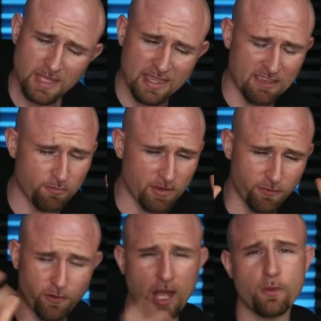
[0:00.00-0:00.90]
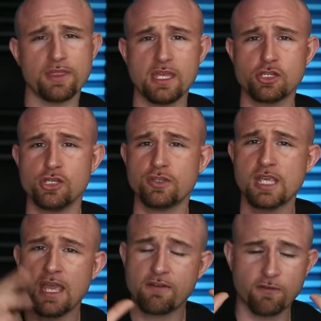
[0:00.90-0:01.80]
They've been fraught with issues
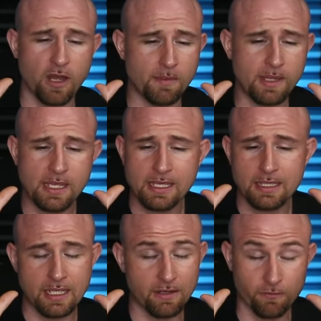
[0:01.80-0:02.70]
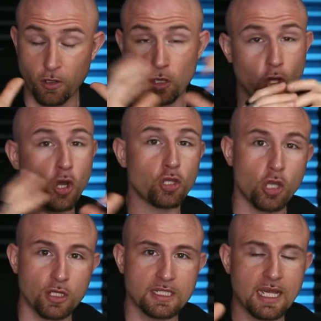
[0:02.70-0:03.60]
for a
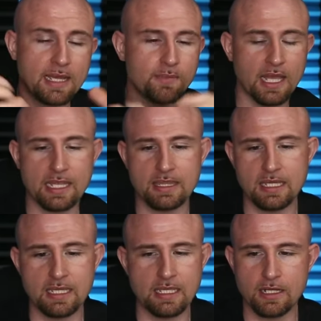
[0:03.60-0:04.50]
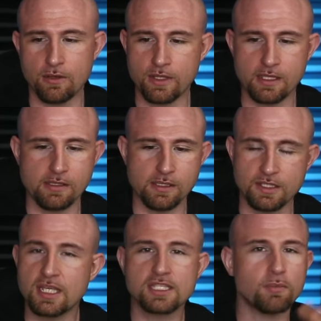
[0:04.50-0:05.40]
long time, like the
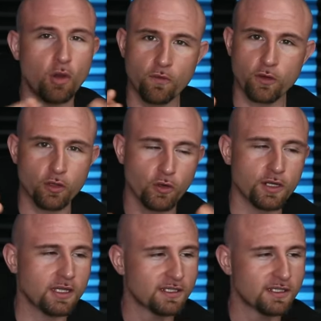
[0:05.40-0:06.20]
system overload.